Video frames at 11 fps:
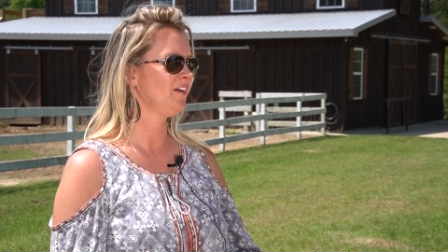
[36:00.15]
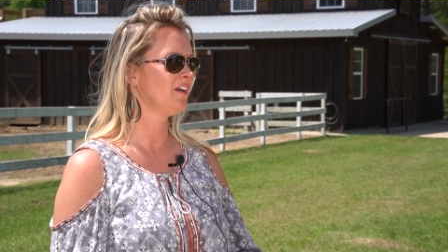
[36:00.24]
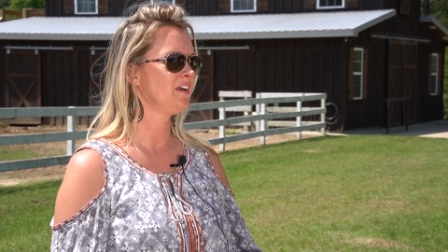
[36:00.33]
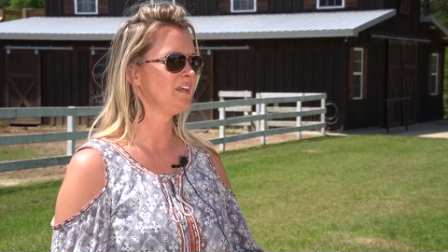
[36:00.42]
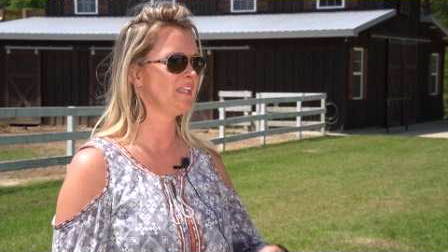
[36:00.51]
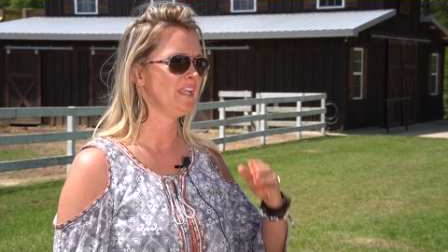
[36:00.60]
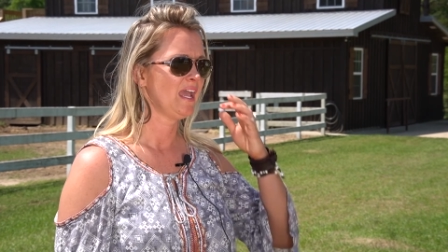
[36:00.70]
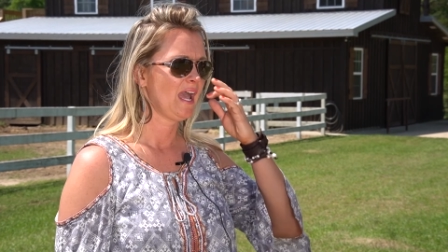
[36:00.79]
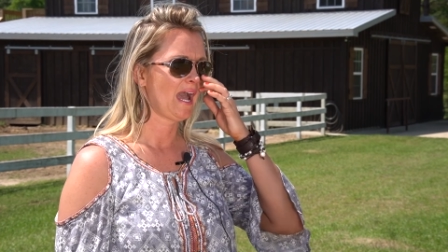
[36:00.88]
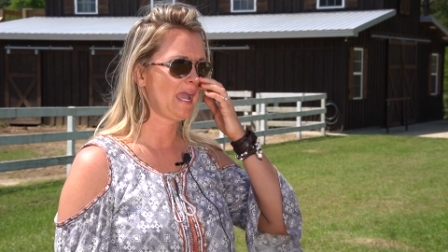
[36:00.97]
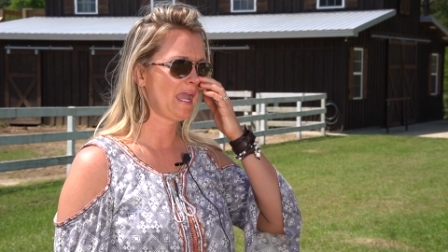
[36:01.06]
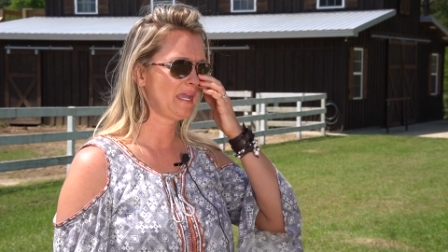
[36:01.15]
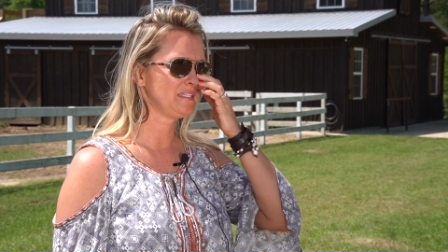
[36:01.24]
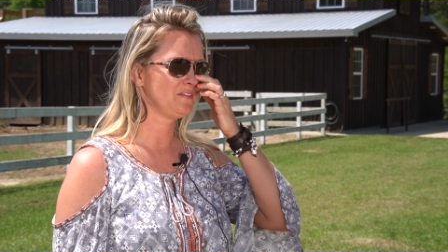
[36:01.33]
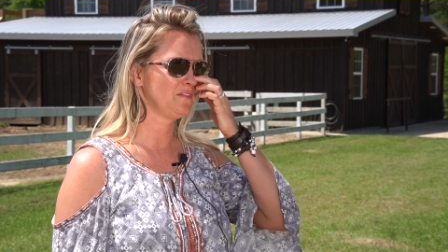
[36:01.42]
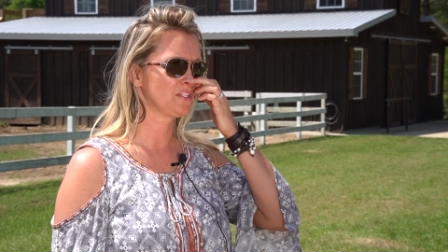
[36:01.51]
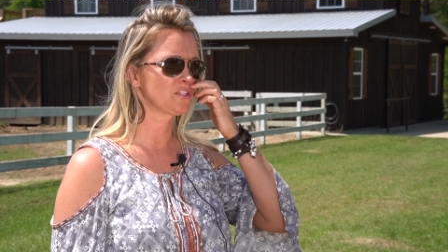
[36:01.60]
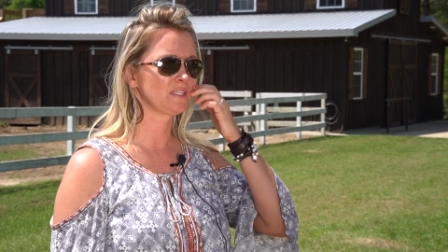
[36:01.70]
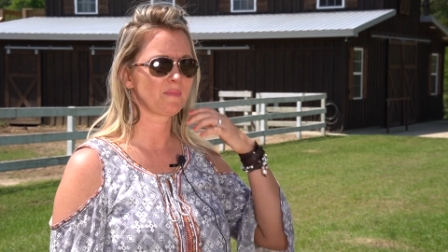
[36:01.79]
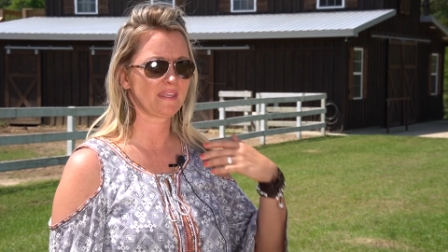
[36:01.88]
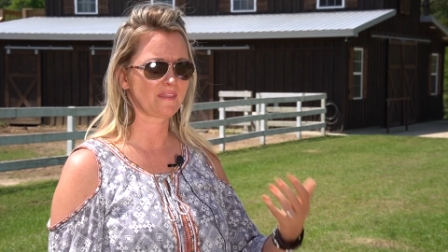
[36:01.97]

hard and i had to eventually make